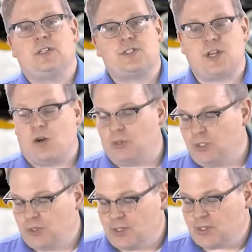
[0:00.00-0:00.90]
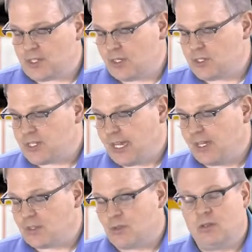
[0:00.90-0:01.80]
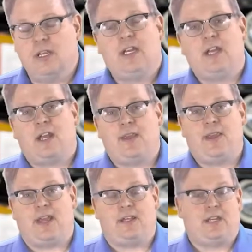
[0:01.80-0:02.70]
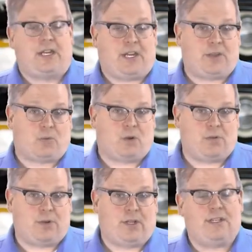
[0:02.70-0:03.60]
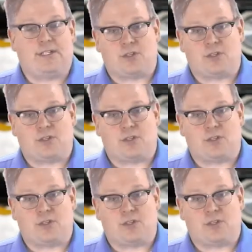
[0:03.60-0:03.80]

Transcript: So you'll notice on your scan tool that either one wheel is